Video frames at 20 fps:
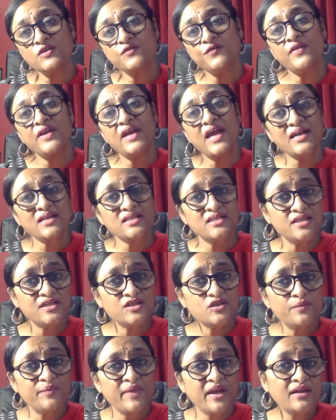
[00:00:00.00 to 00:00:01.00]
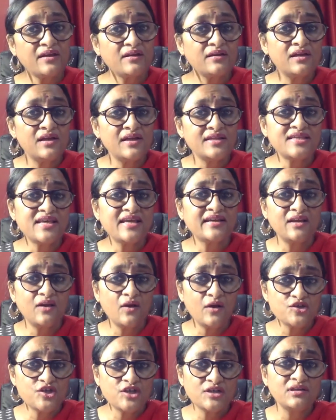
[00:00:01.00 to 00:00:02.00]
free access to medical and
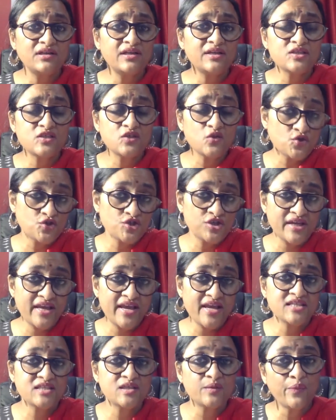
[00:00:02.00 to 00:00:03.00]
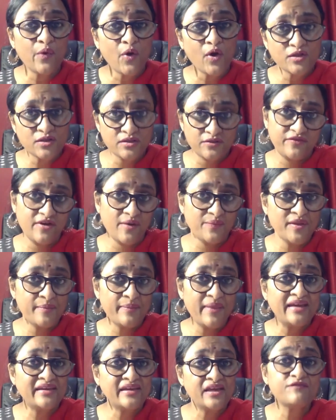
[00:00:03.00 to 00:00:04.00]
psychological and social care support from the
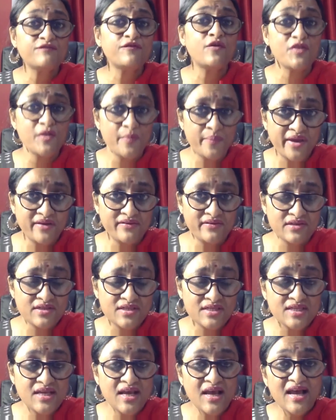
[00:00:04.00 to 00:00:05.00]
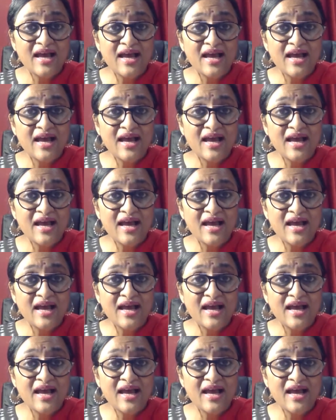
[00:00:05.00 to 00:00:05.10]
Banyan for the parents.